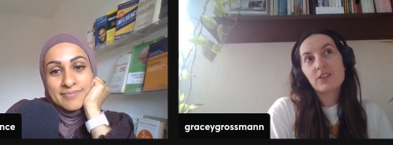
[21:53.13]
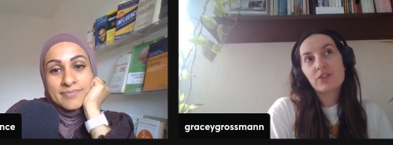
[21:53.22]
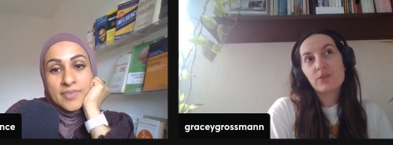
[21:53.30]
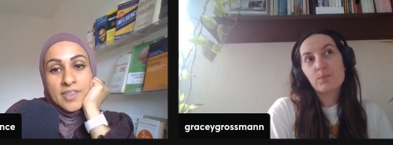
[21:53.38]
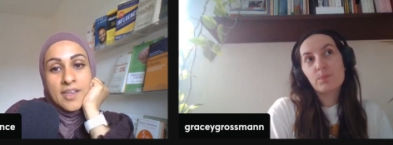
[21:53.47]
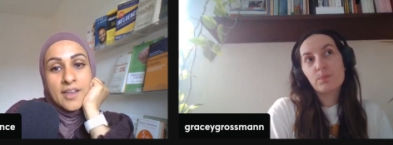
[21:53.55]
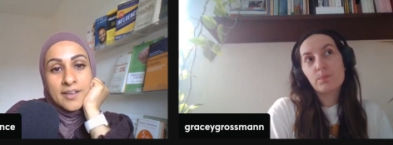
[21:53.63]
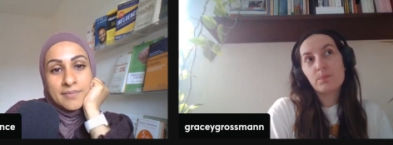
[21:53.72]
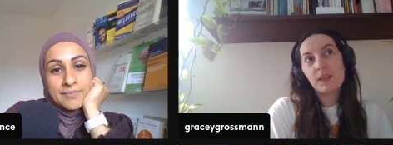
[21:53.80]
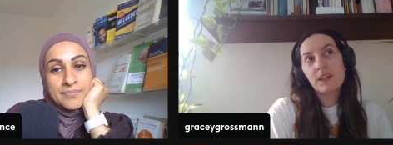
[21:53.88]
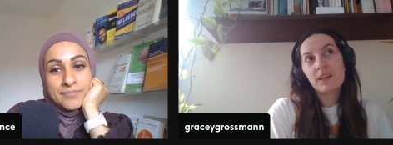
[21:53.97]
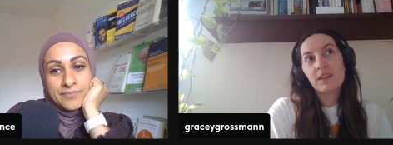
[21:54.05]
Speaker 1: to
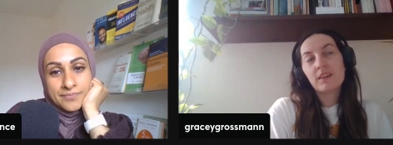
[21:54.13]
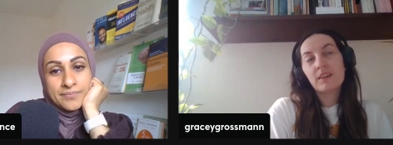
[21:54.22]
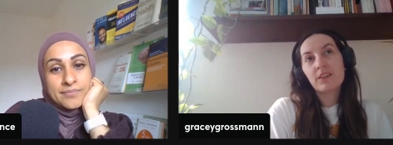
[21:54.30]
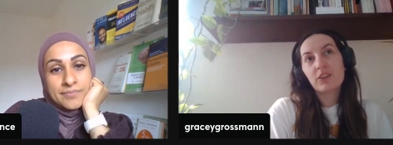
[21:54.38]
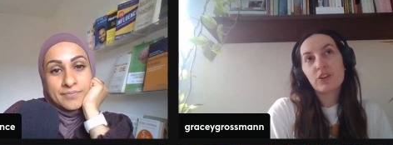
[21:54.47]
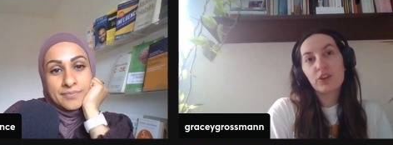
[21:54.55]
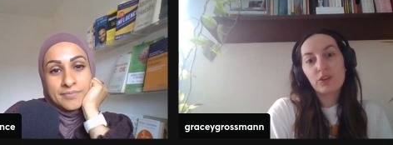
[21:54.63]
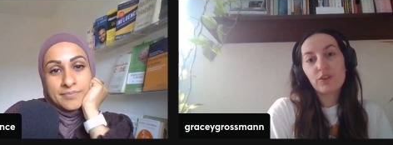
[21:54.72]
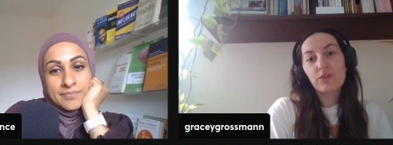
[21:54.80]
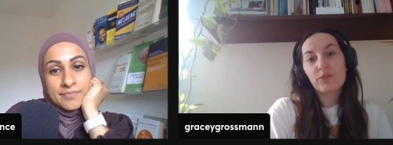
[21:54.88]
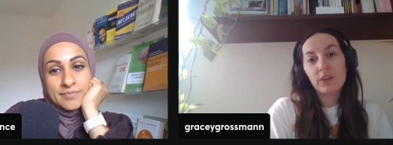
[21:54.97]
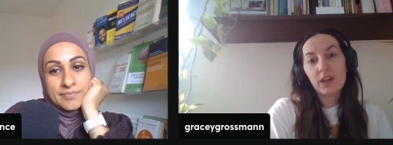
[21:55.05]
yeah. be in a
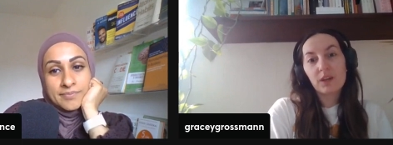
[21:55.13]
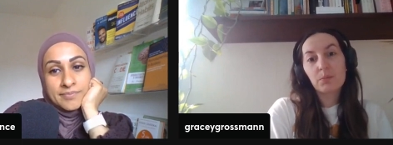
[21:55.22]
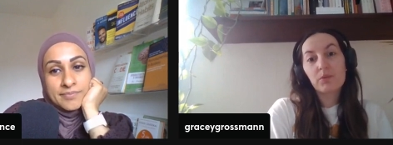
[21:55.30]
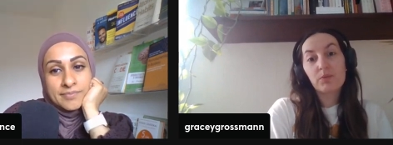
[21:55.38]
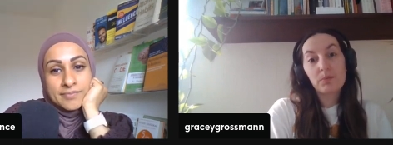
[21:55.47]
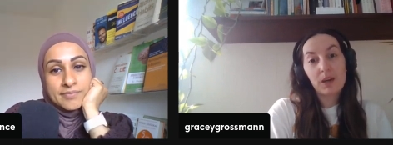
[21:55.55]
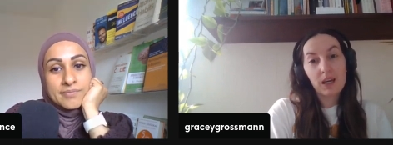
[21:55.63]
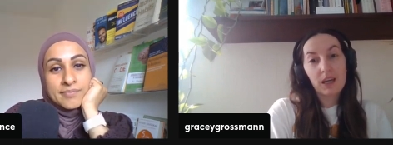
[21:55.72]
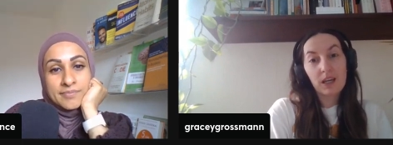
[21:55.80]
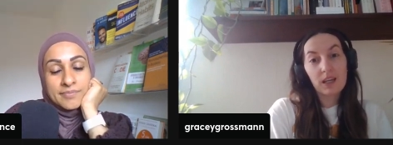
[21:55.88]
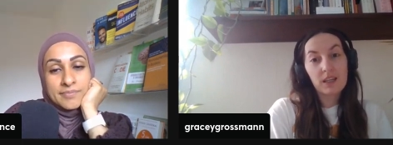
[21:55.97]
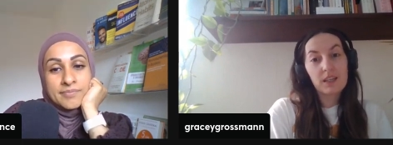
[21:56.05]
good frame of
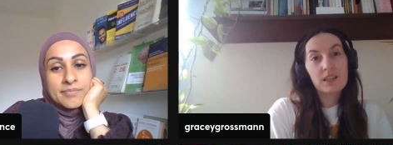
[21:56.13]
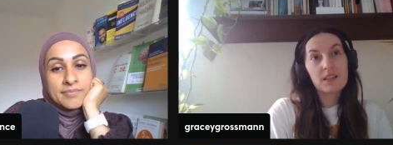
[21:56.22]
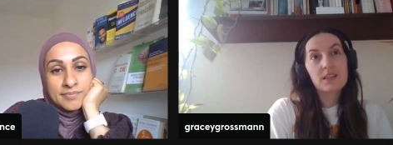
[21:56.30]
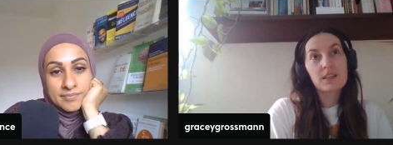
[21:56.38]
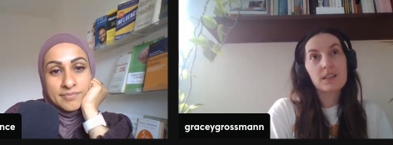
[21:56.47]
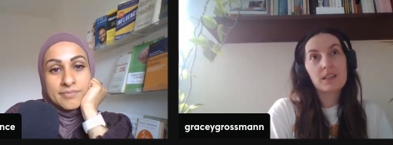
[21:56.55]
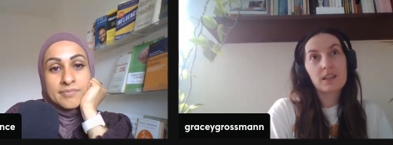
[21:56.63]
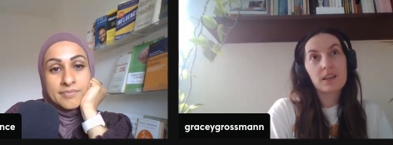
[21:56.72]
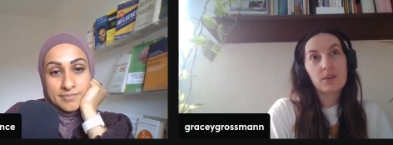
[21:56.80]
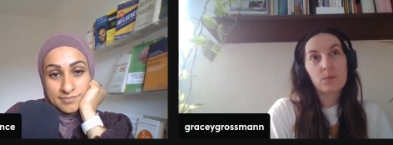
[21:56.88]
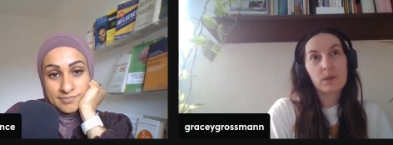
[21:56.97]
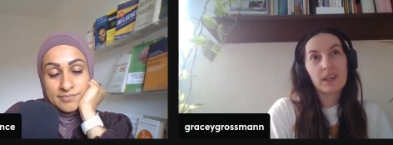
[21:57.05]
mind
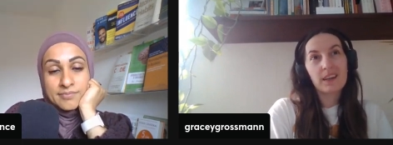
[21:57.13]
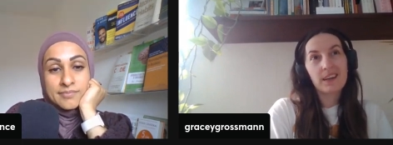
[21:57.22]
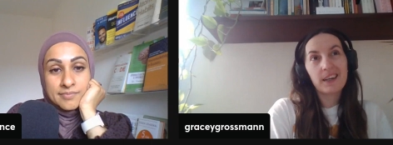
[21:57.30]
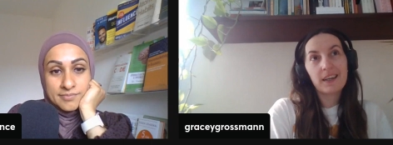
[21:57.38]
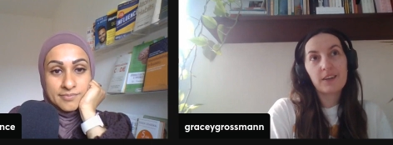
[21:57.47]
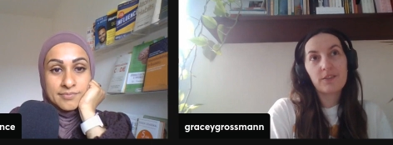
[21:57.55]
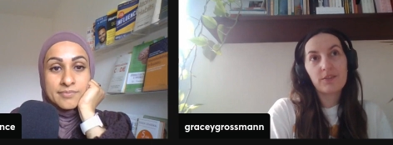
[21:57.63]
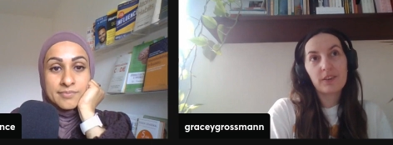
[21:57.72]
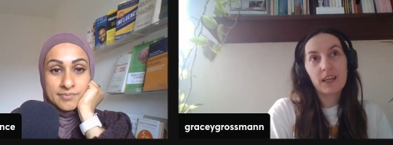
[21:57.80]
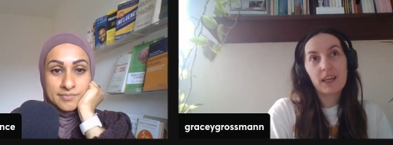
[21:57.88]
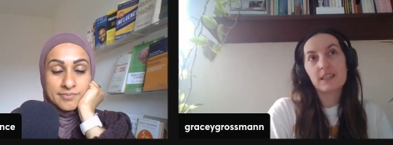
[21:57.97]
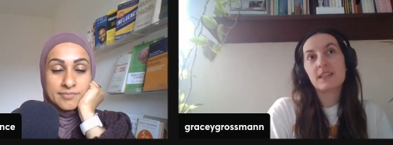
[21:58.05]
that we're kind of
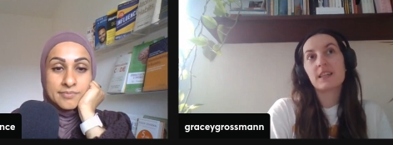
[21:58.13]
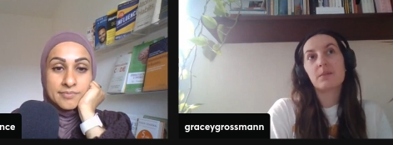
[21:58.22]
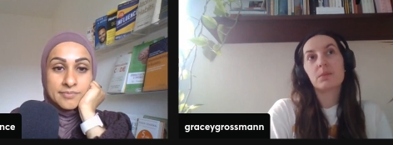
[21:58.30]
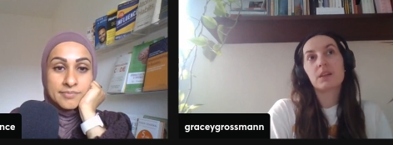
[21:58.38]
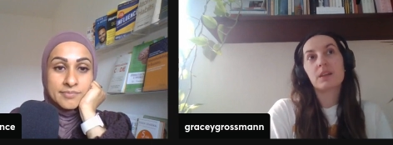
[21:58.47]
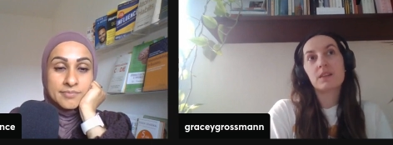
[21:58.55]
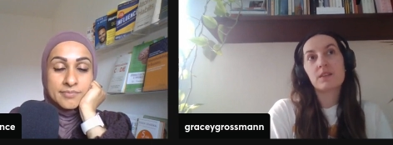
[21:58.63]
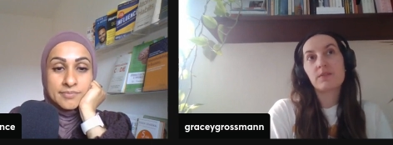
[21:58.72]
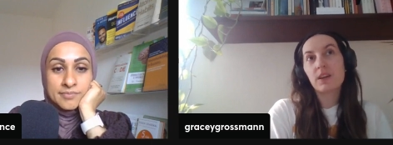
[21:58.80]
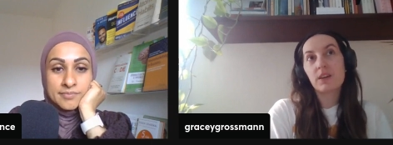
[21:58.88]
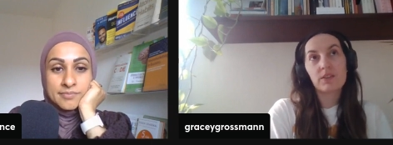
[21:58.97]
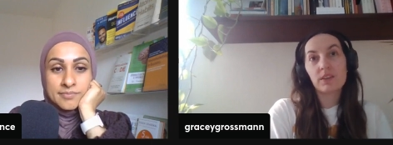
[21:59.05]
forgetting because
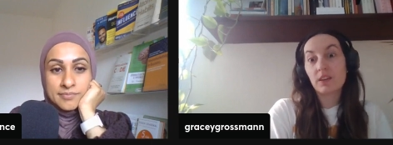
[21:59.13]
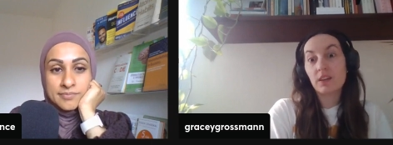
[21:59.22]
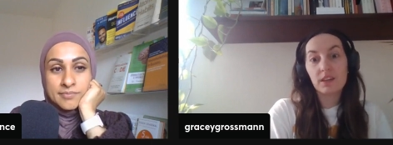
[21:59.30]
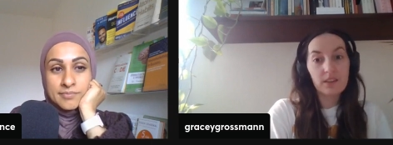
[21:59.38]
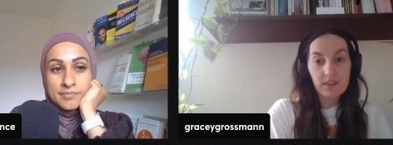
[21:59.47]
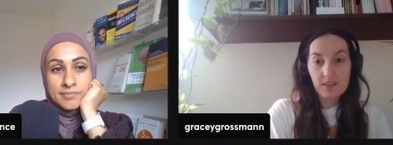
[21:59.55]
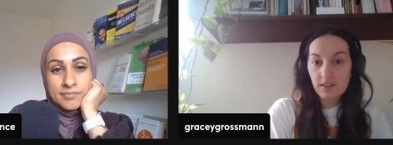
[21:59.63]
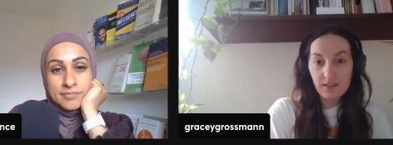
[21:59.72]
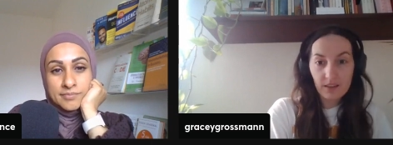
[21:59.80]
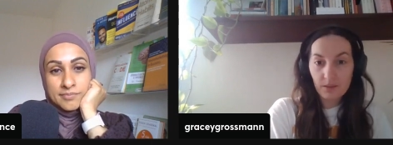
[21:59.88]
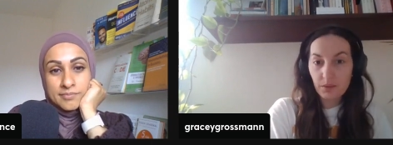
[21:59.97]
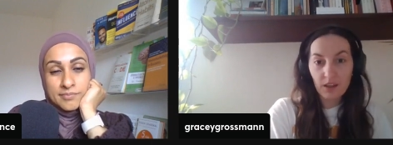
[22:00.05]
of everything else
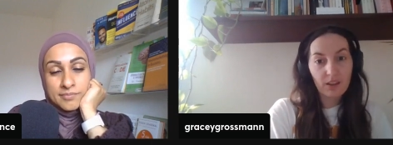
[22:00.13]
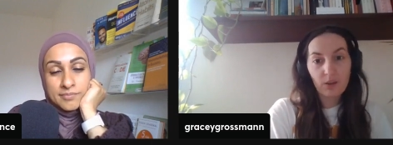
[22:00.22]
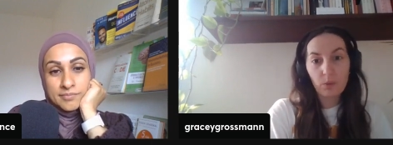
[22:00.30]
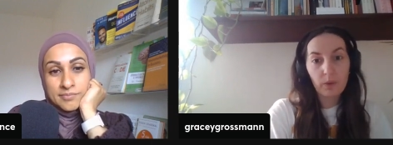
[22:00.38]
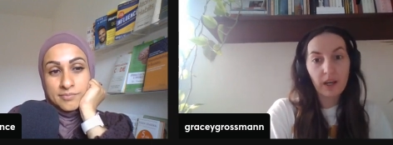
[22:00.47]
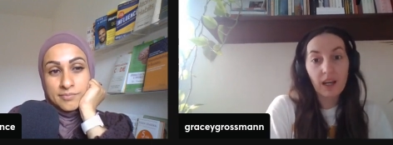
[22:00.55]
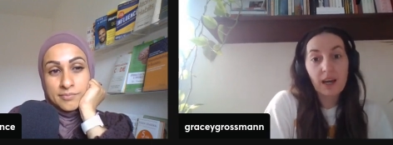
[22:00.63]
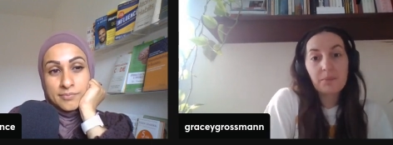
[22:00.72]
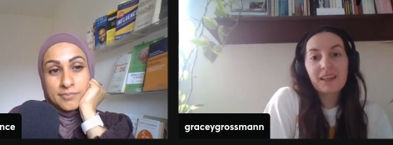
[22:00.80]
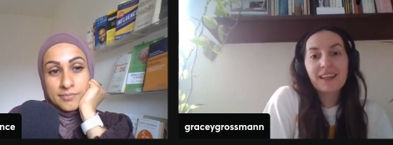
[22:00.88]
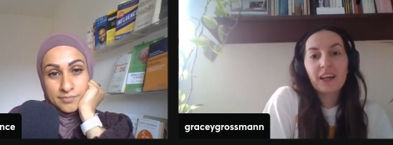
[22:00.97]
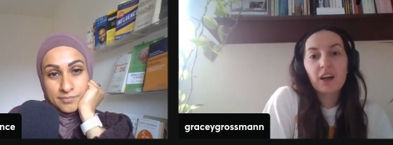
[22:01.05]
that's coming in the way. I
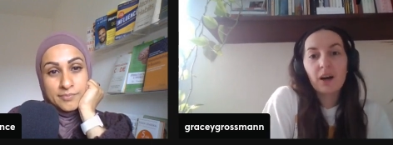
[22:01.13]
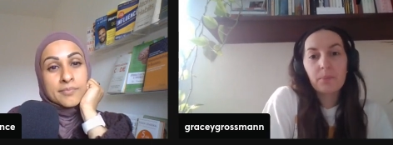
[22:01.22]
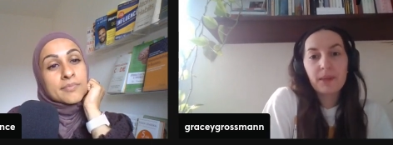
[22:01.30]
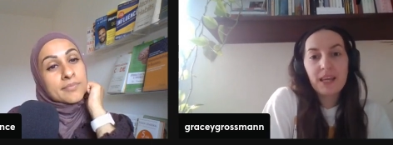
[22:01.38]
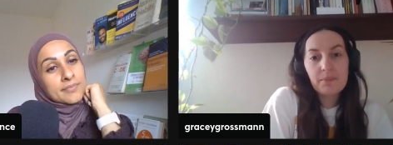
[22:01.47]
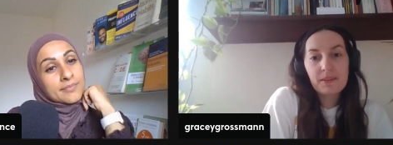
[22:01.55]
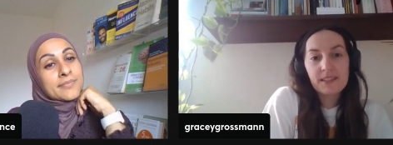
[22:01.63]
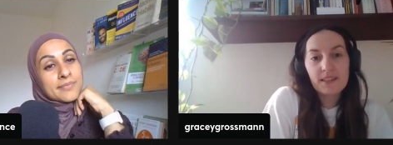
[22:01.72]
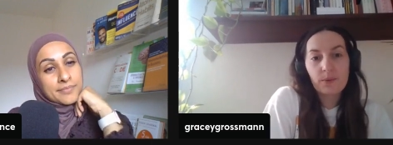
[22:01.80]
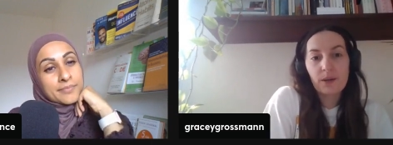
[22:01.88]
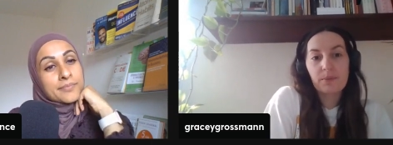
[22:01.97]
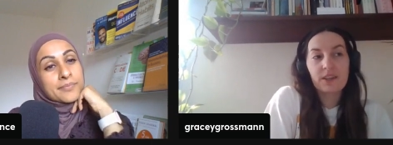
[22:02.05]
mean, I can't blame us
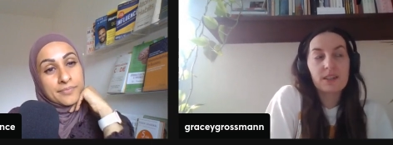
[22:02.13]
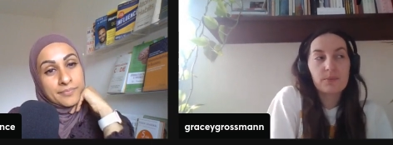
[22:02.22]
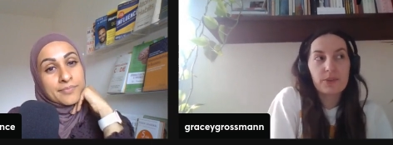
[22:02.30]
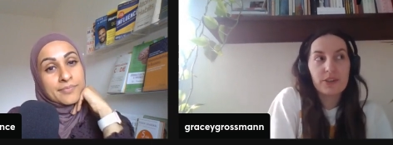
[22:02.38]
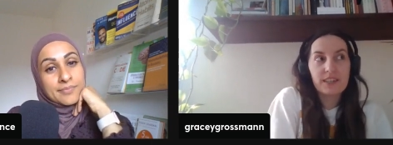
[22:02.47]
in a way because we're in